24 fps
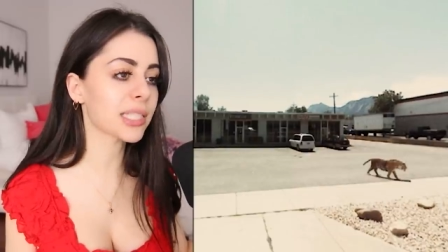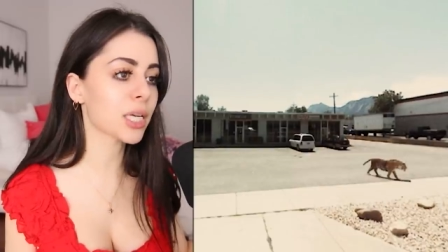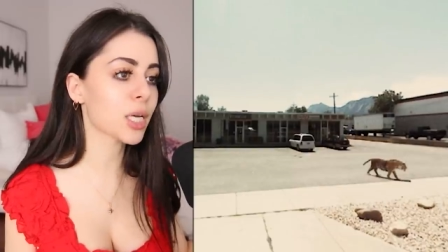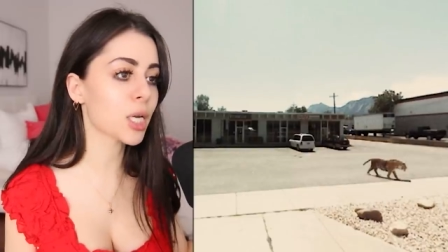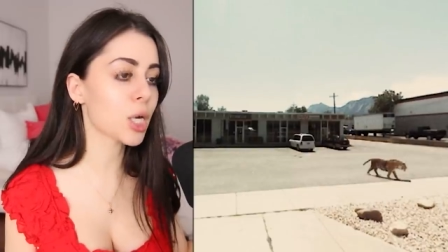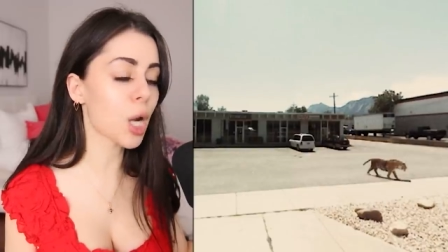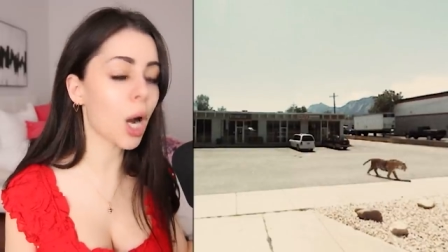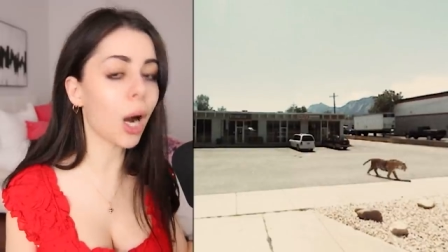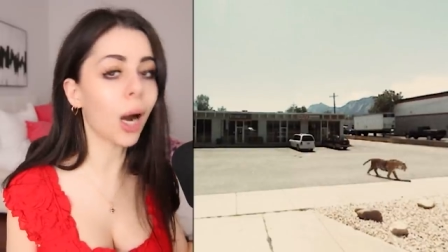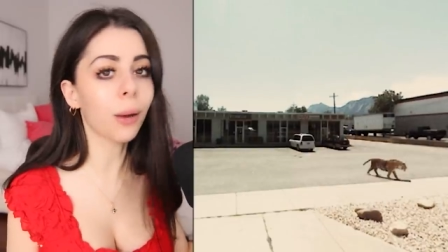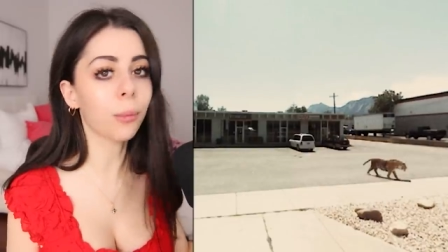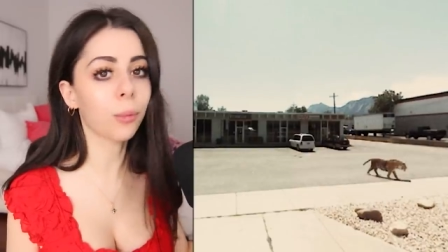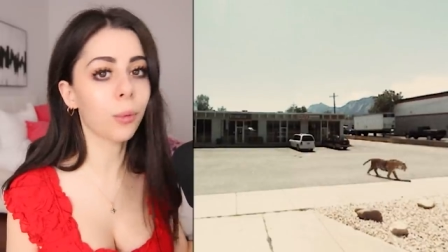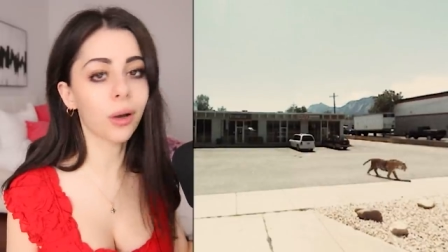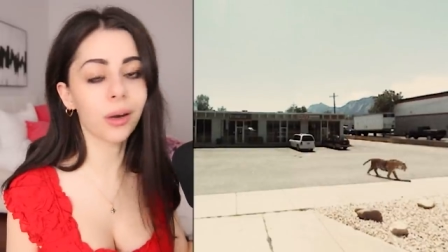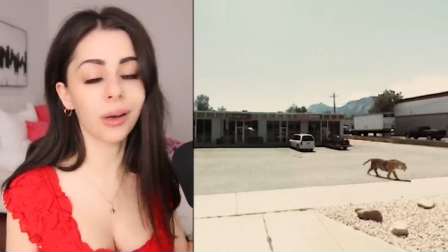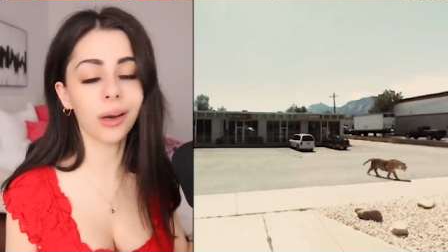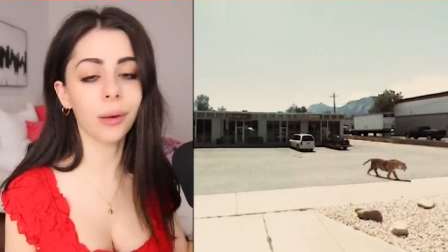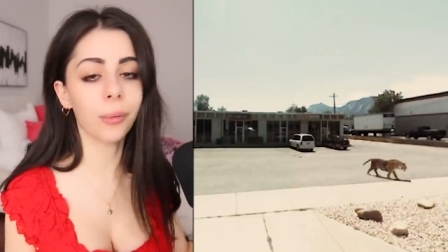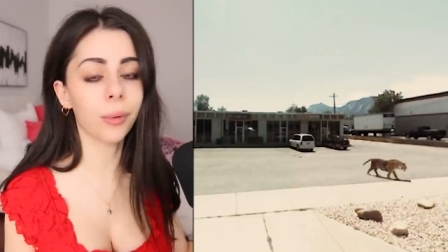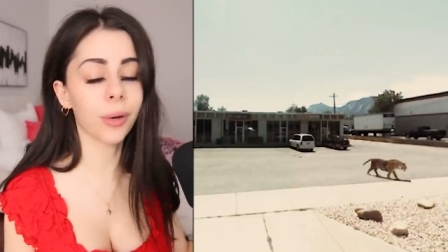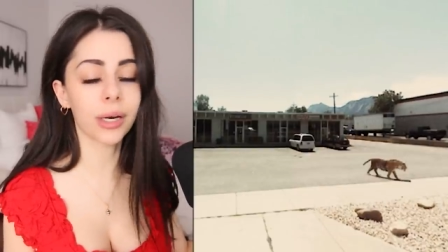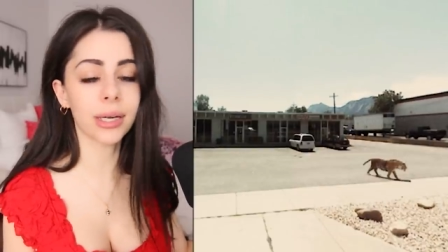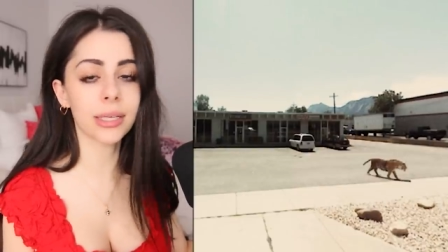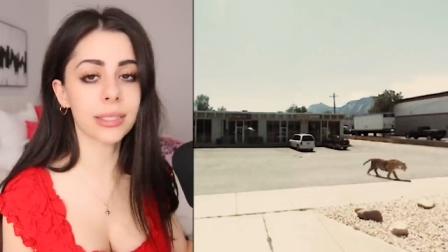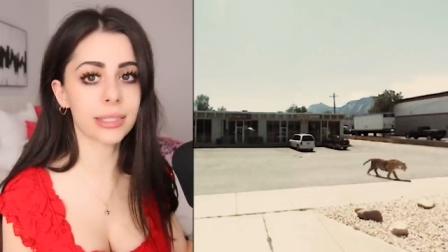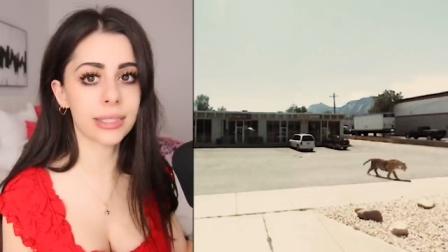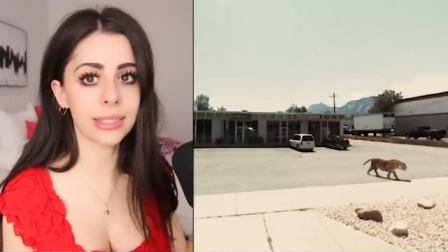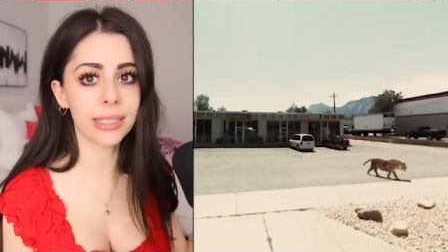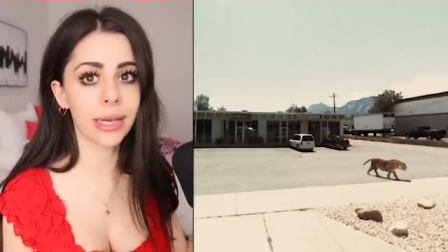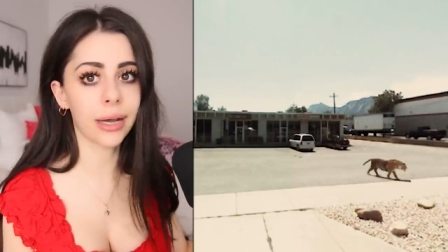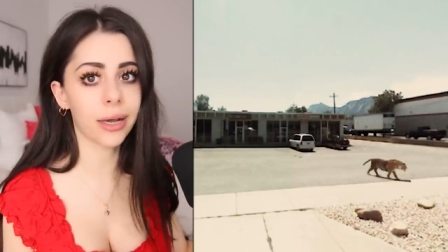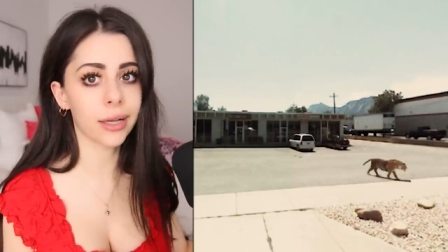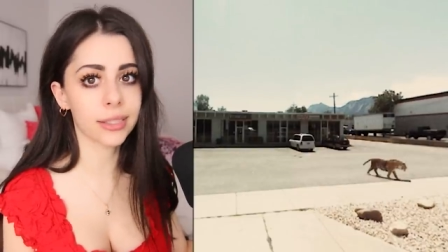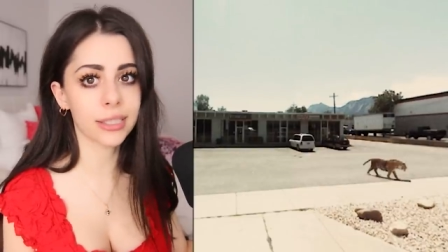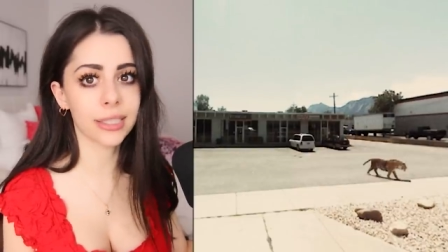not what I want to
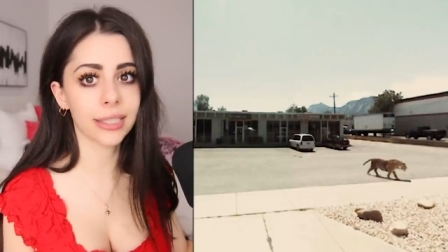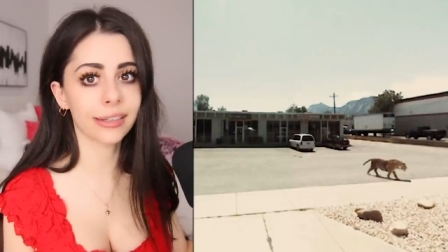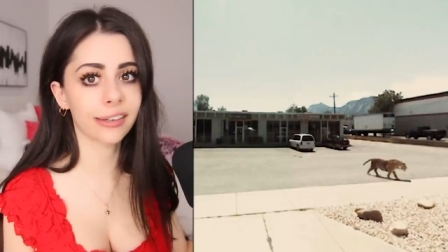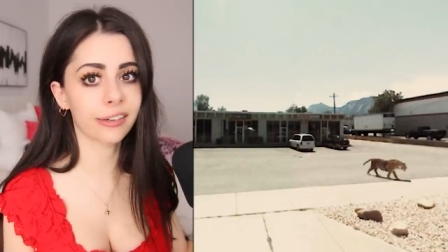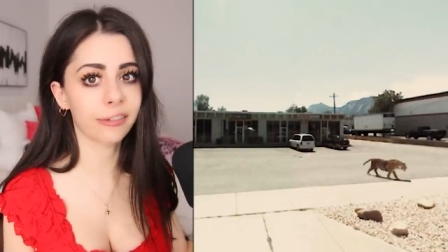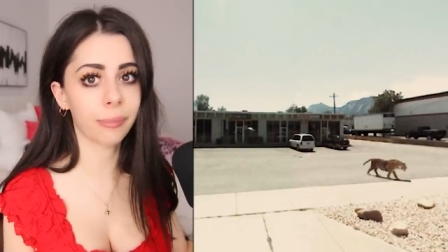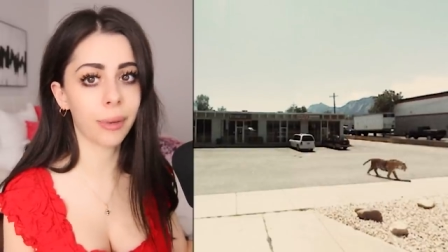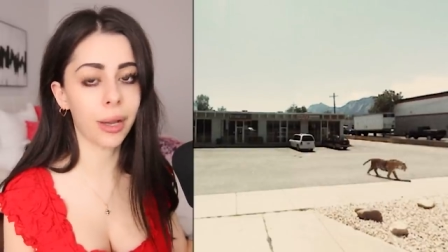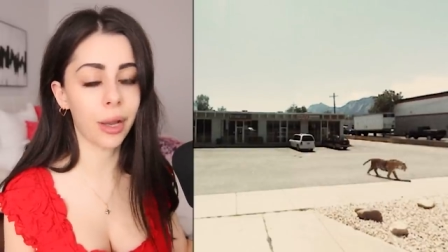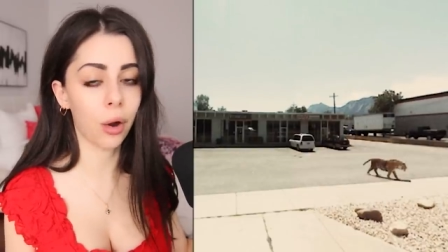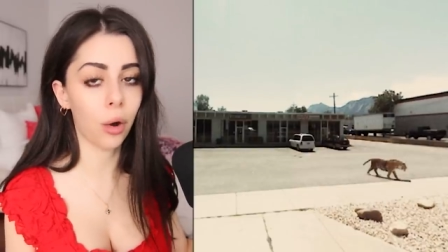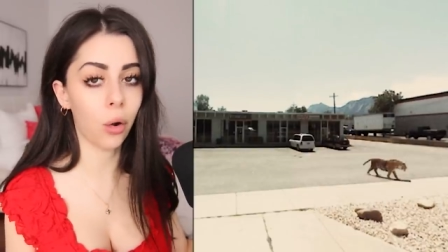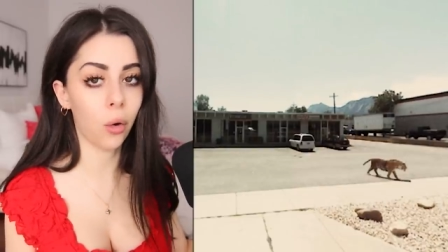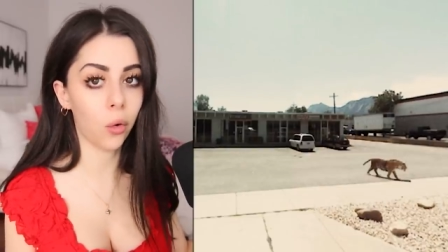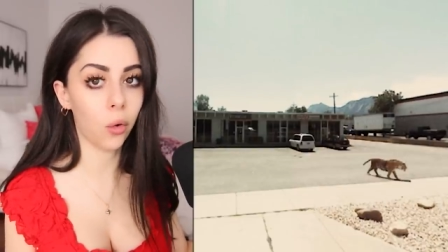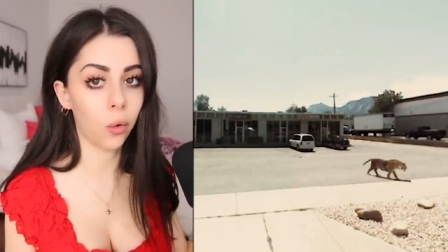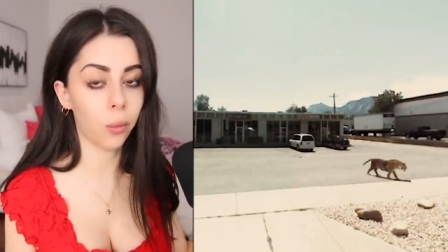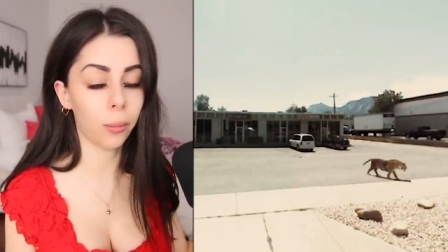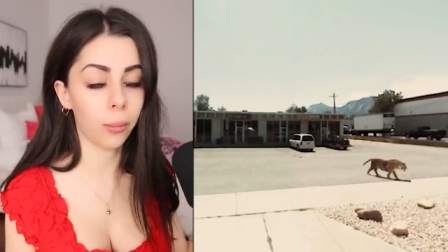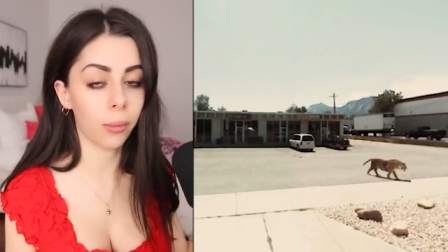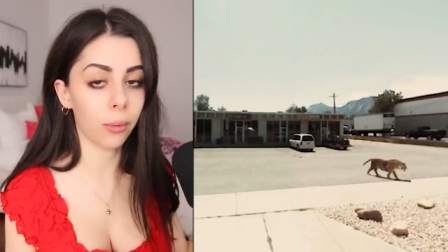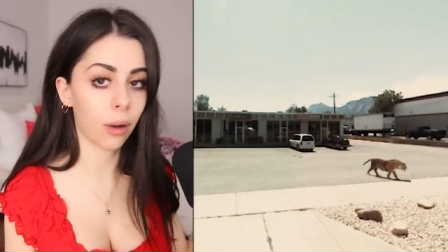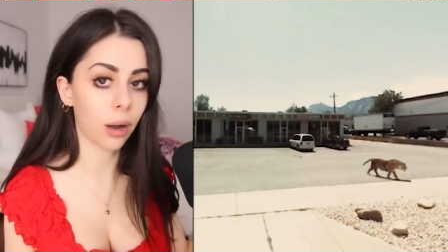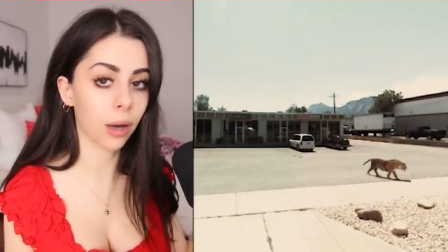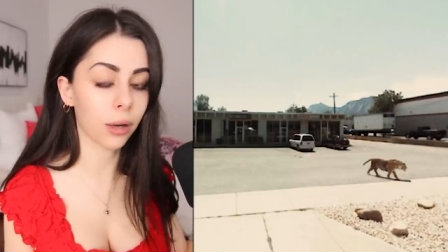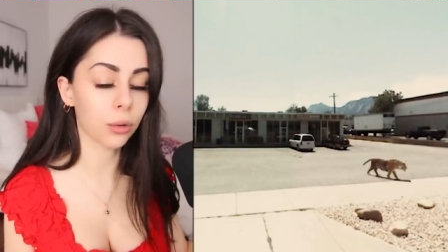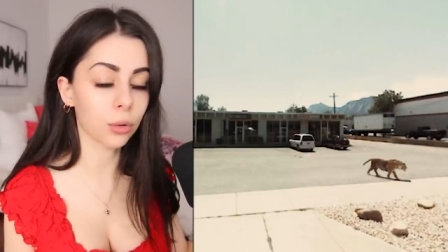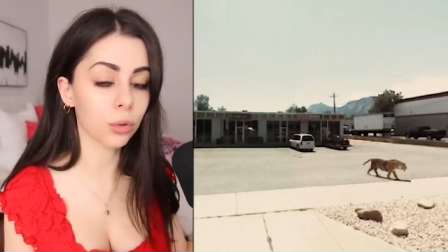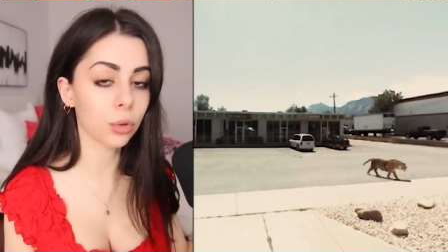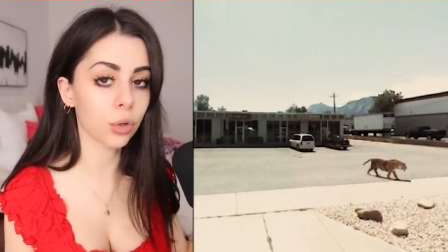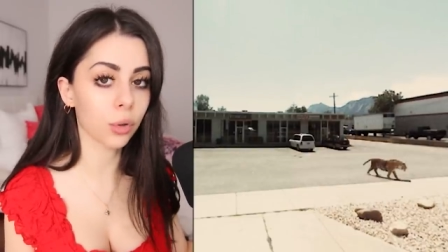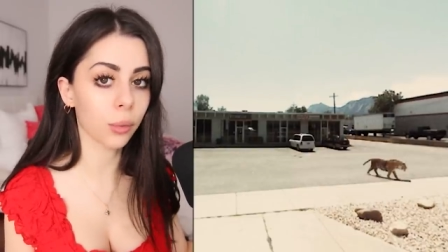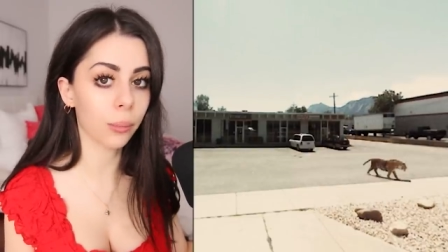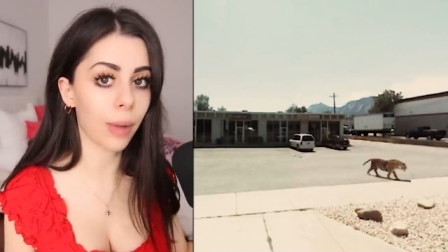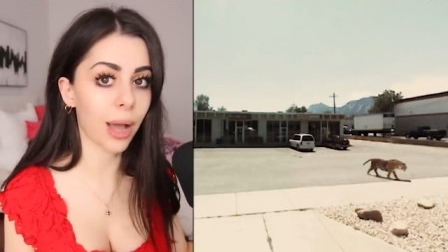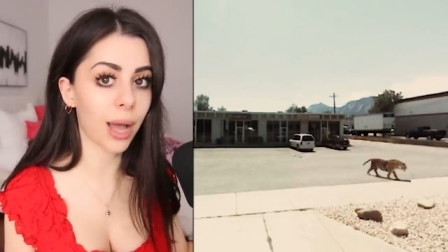see outside of my home on
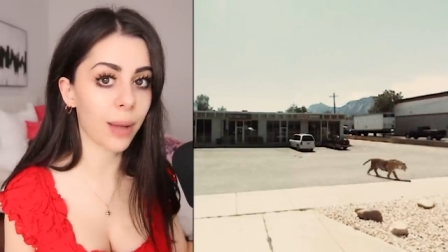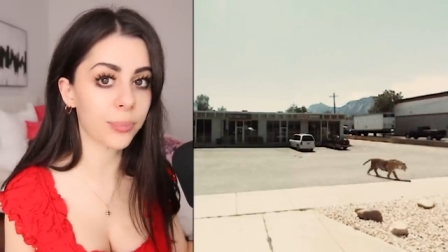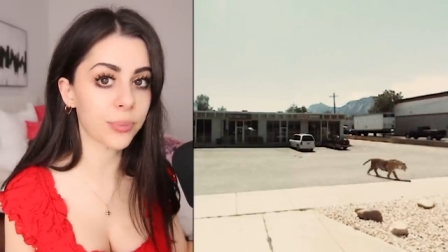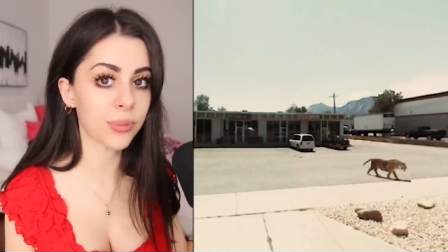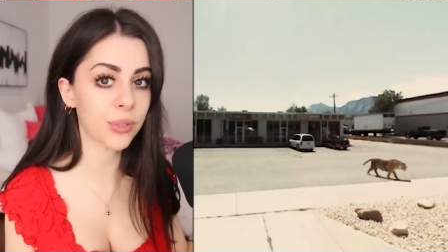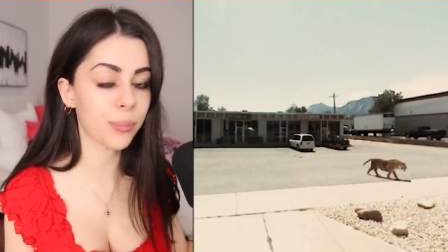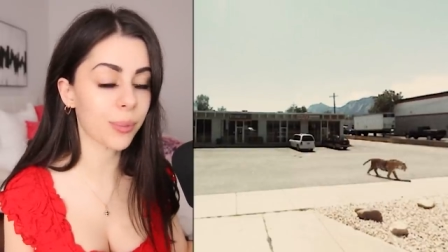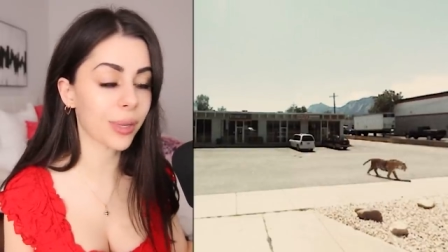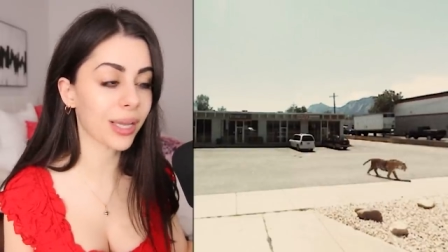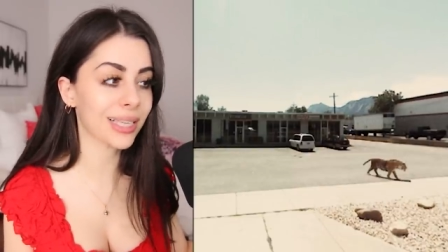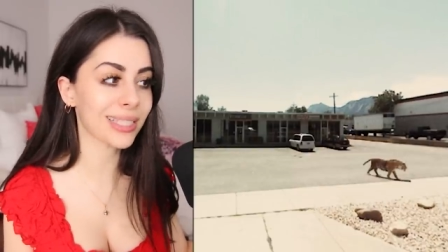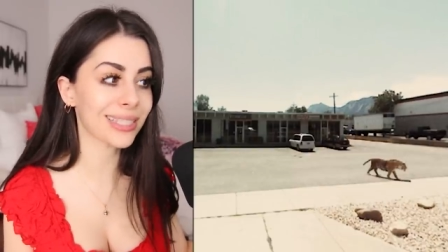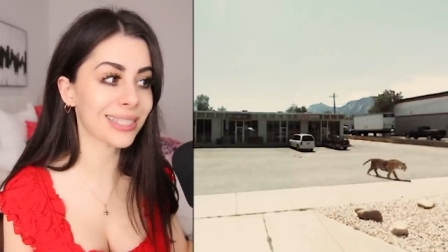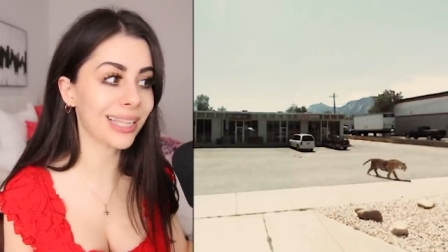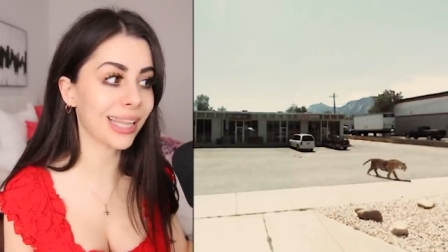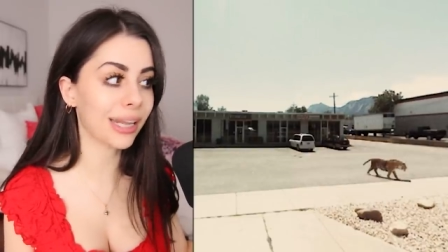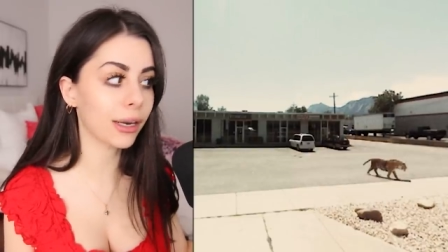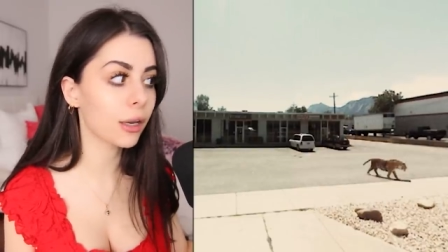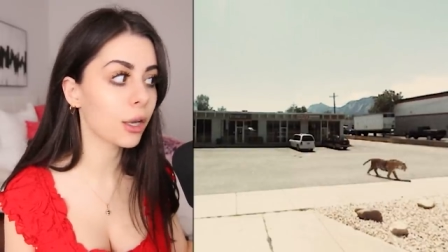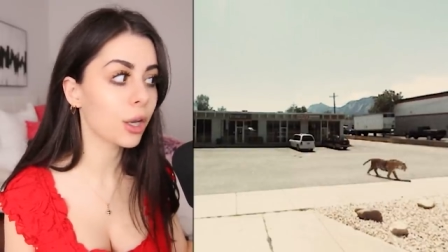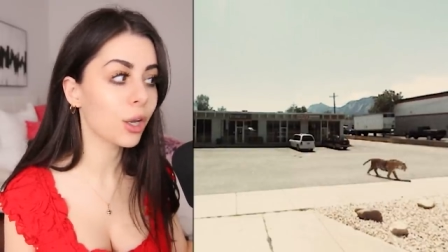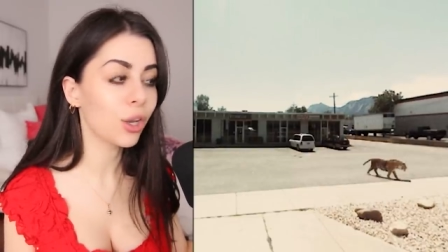Google Maps, because then